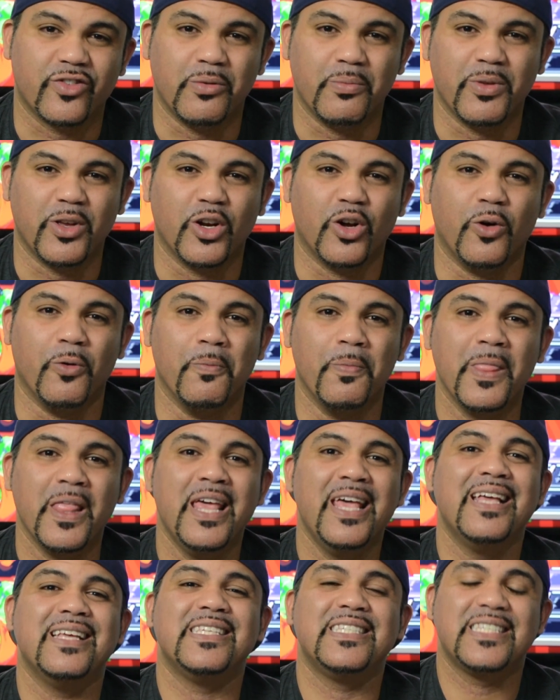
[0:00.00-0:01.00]
from
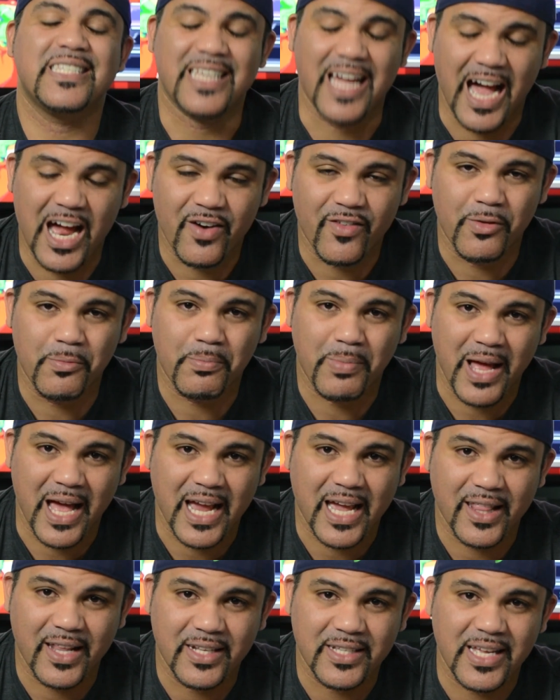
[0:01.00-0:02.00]
Skyrim
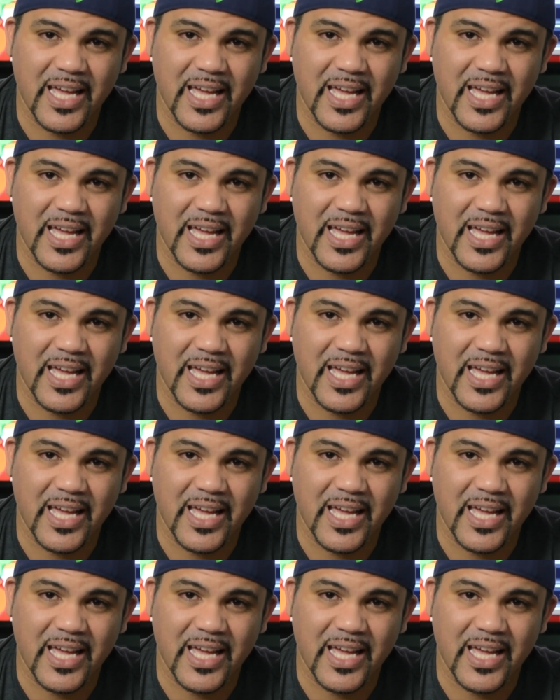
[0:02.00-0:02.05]
back in the